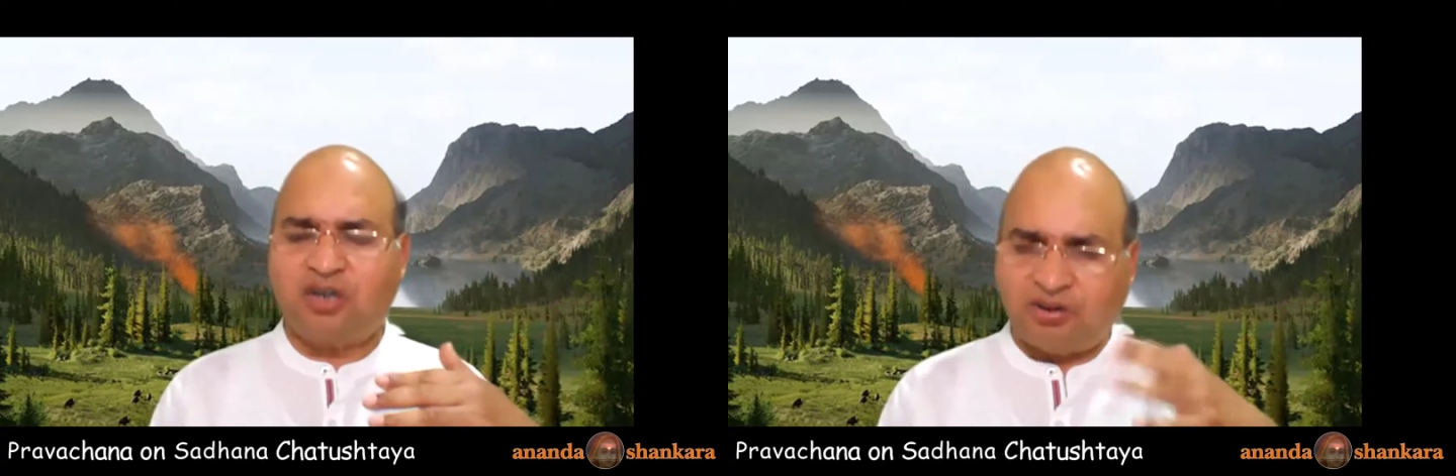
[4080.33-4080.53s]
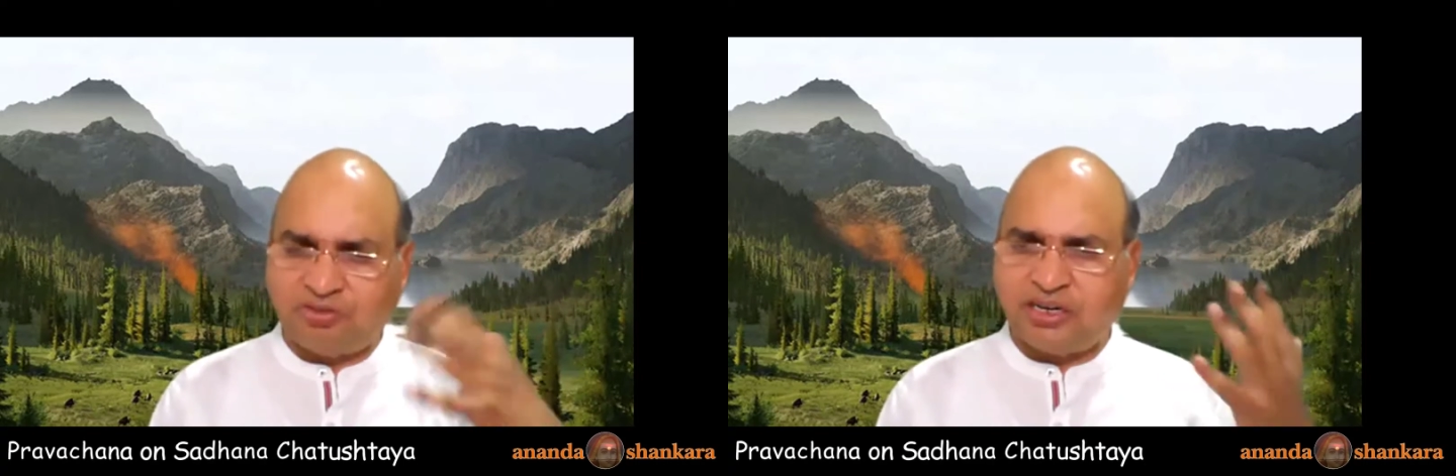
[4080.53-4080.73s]

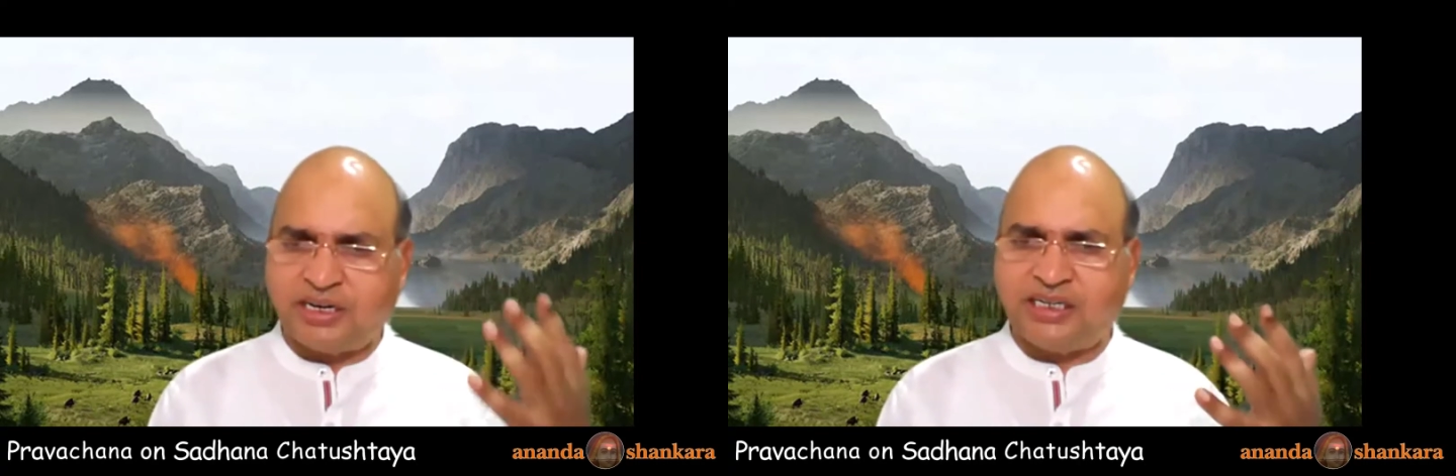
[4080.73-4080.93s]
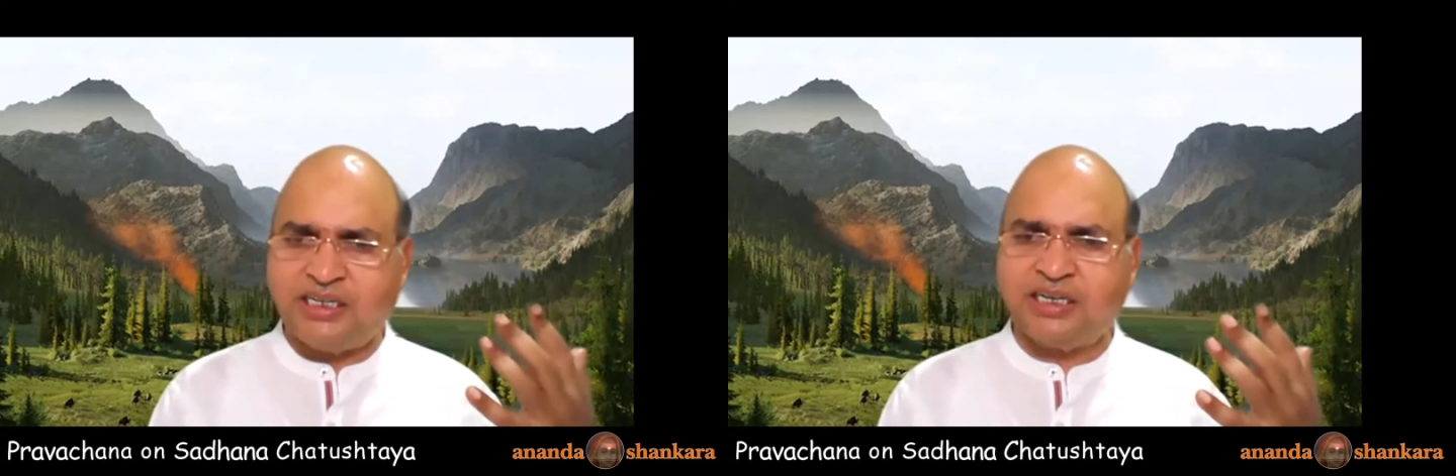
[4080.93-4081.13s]
So after
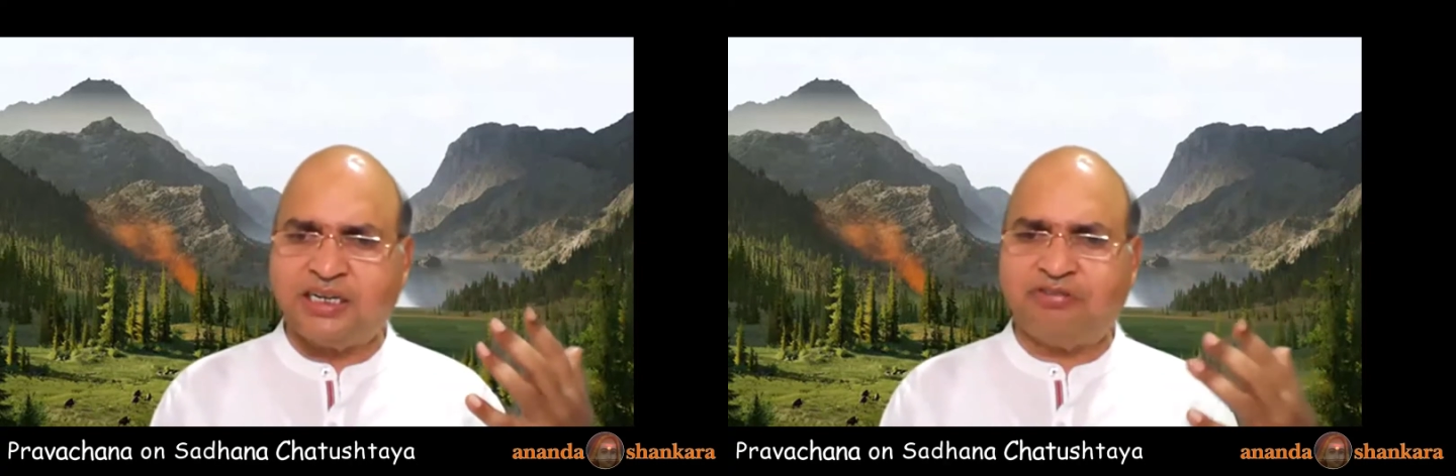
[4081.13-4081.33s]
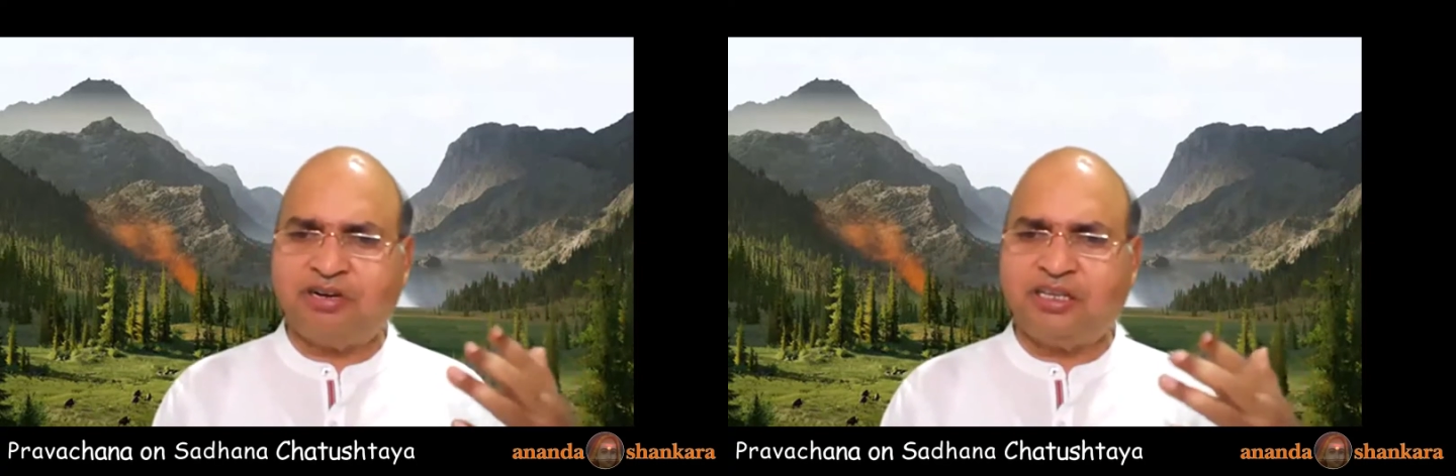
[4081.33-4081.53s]

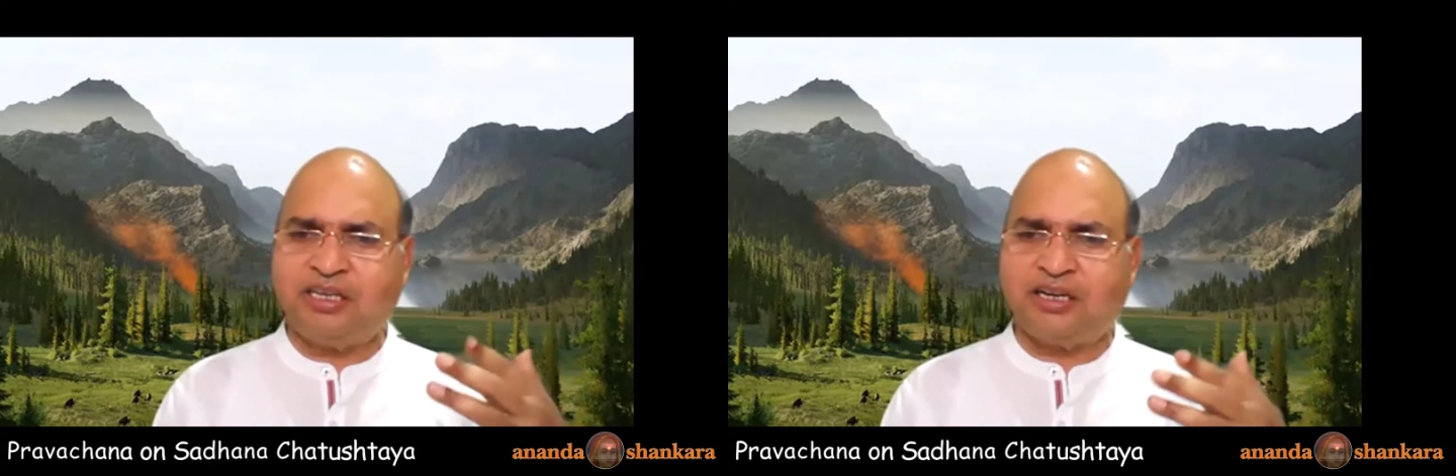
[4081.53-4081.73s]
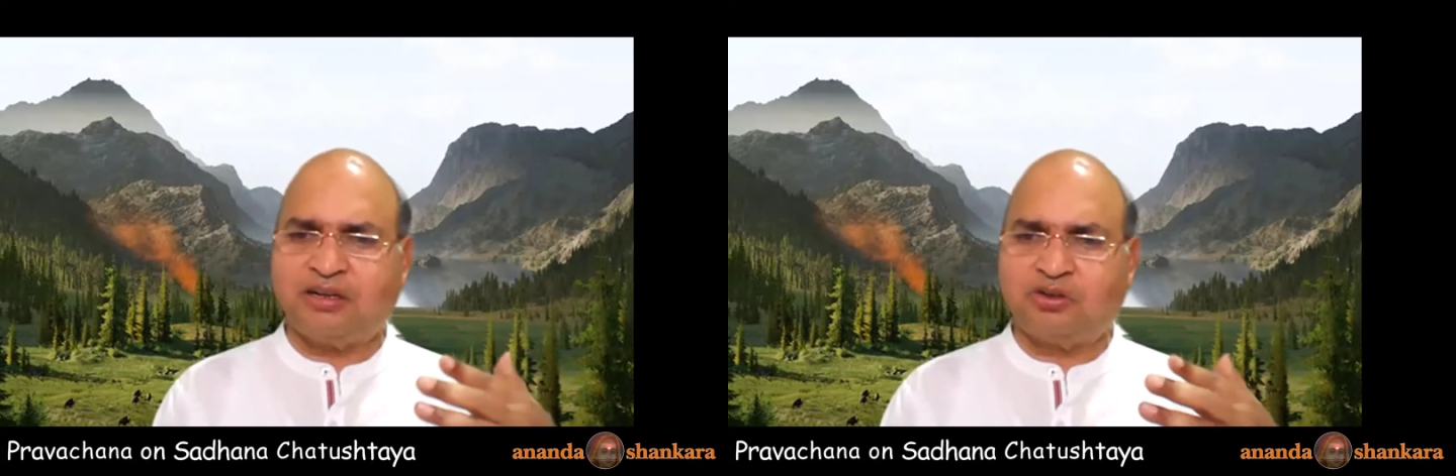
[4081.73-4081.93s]
getting
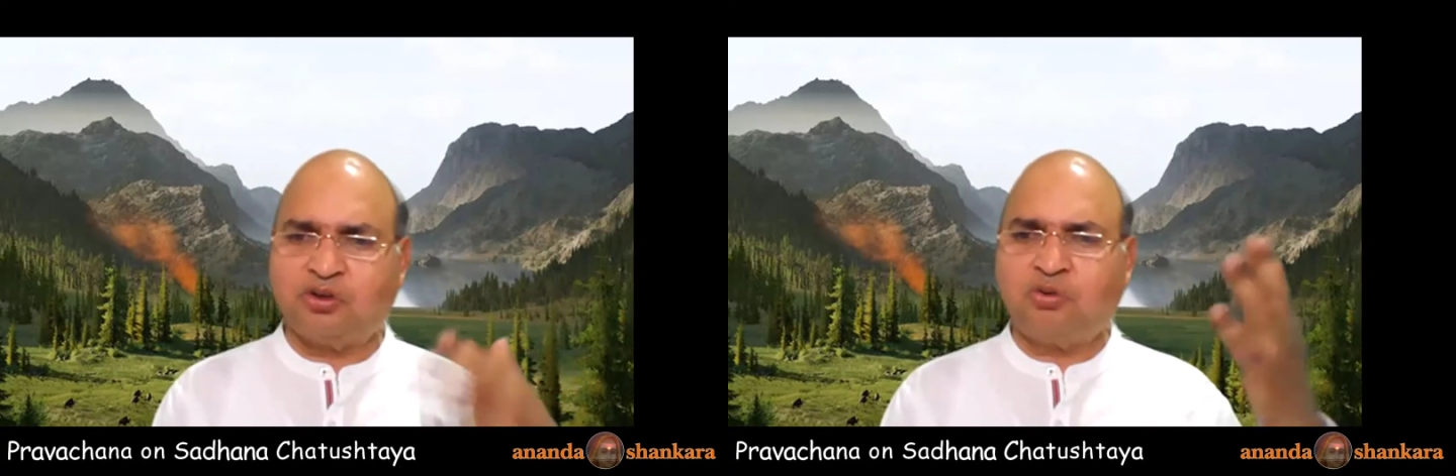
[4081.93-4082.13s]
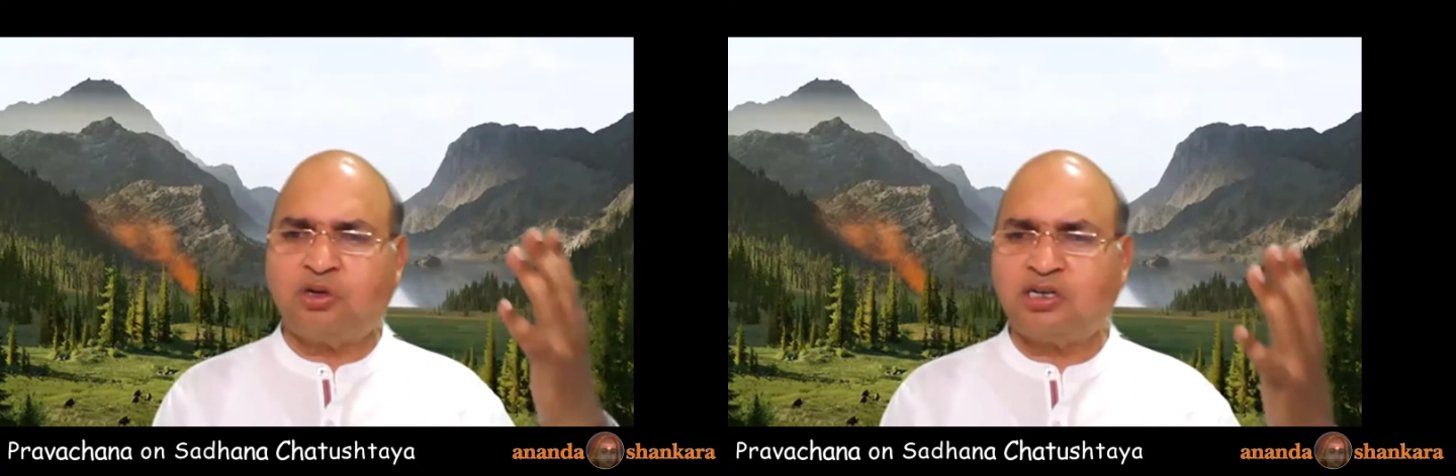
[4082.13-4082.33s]
everything,
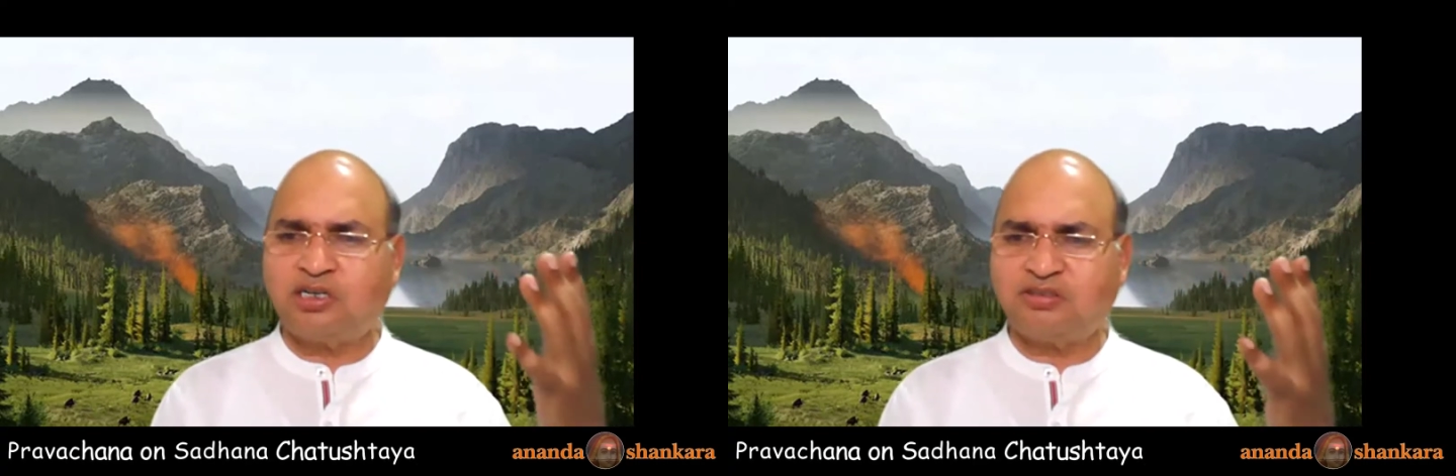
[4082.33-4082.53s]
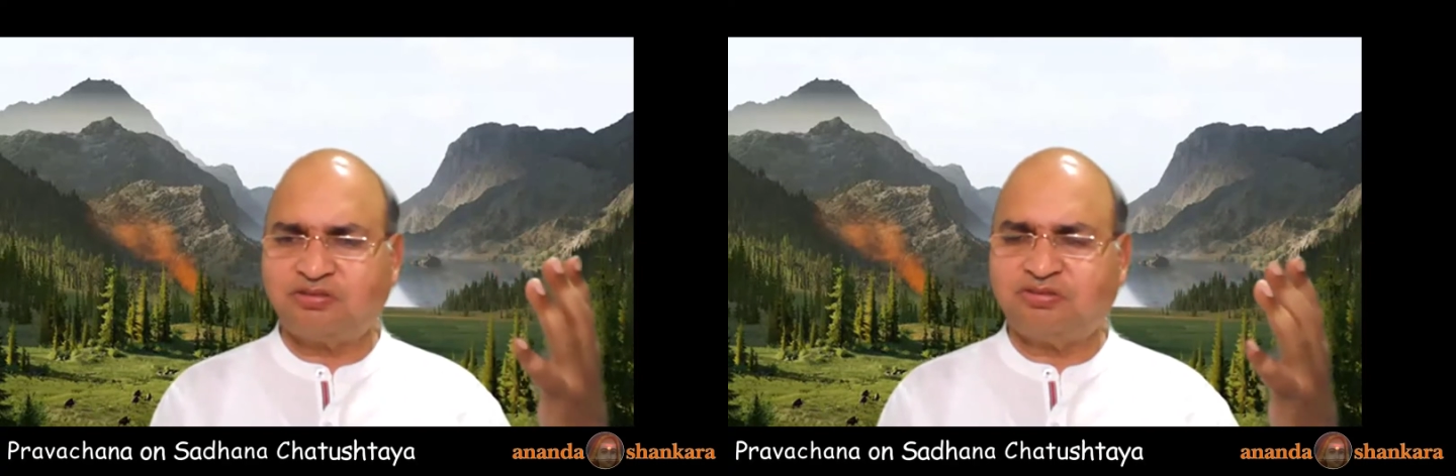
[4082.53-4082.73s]
so what?